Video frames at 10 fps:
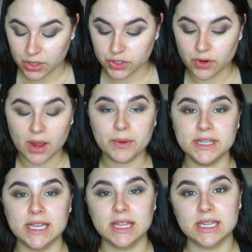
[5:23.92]
So now I want
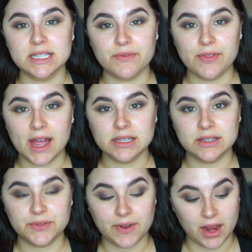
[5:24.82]
to take this flat
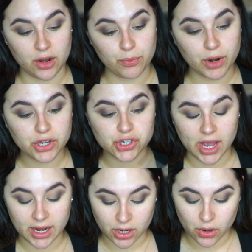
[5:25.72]
definer brush
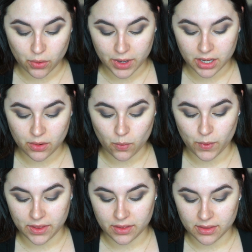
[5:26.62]
and go in
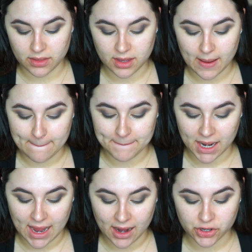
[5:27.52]
with the
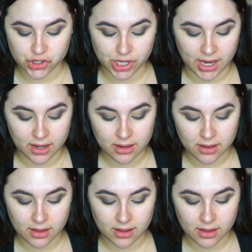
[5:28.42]
black shade